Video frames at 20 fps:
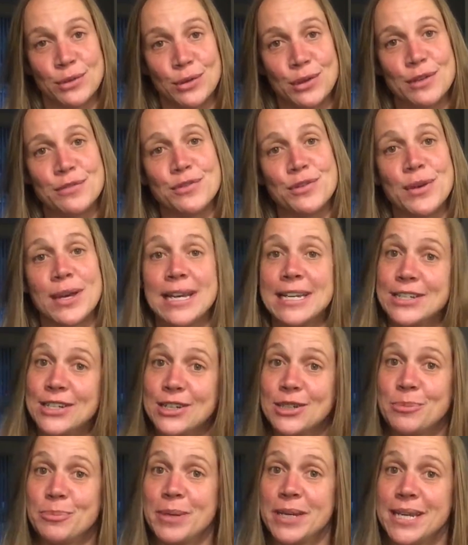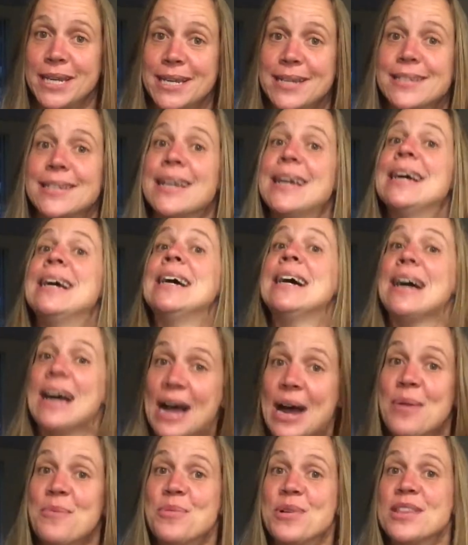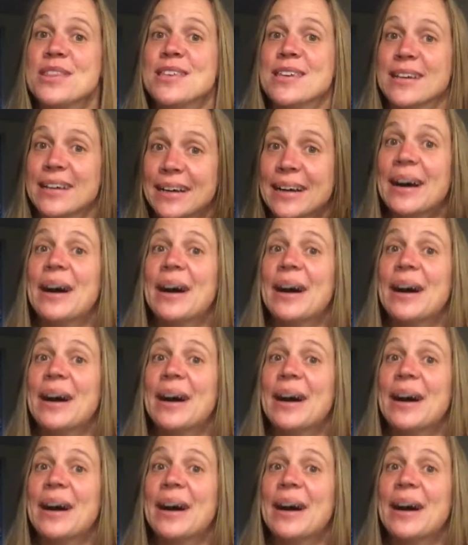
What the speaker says: All of you HSPs, I'm with you.